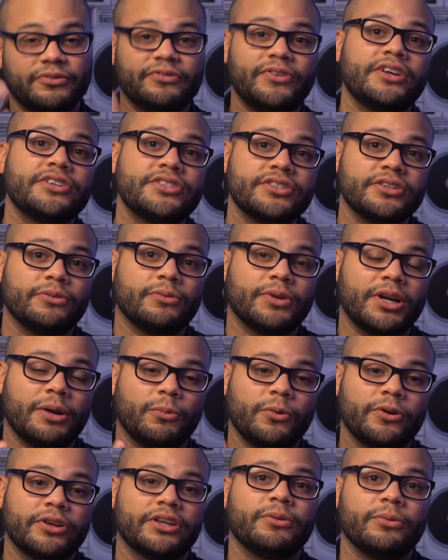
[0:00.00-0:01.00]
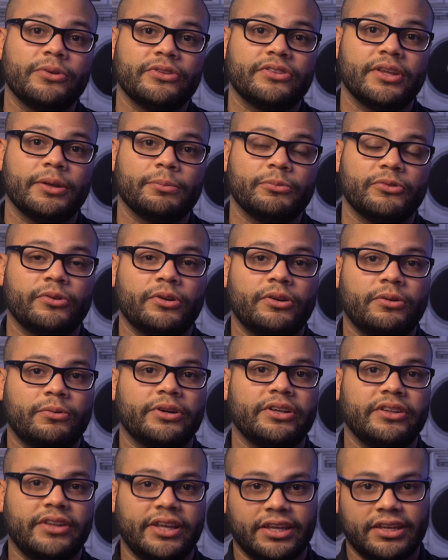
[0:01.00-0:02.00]
professional when I'm working with them so I don't
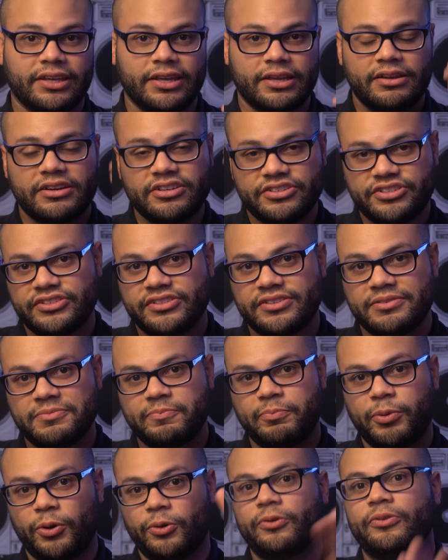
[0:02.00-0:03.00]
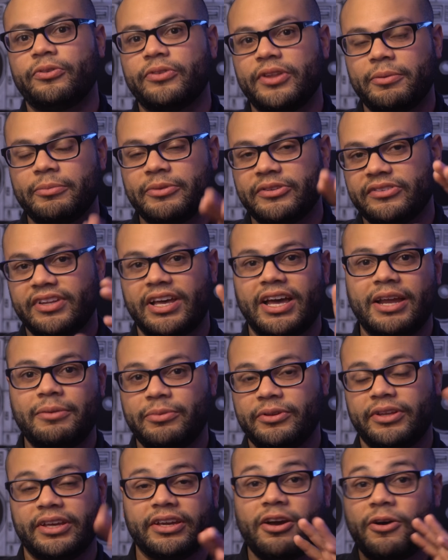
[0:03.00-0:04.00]
want to like just just pull them aside
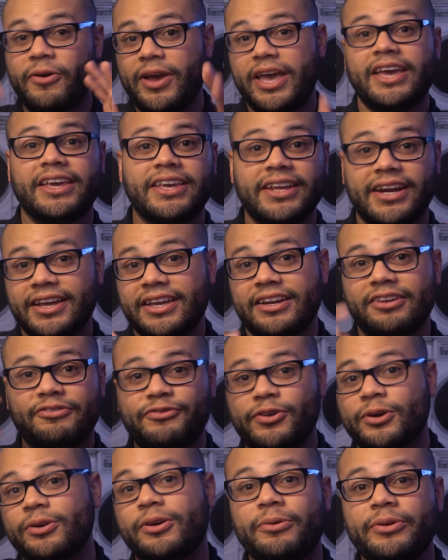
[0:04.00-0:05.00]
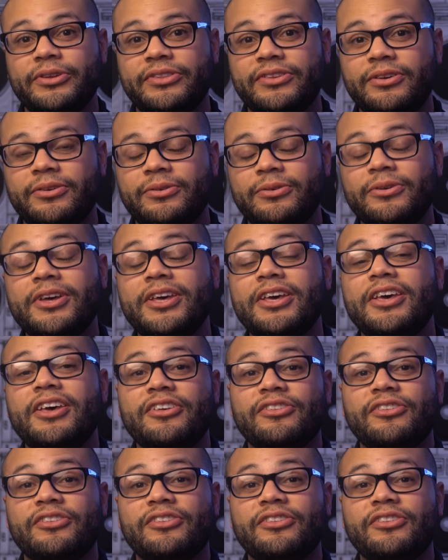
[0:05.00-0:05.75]
and be like, oh, hey, can I get a photo with you?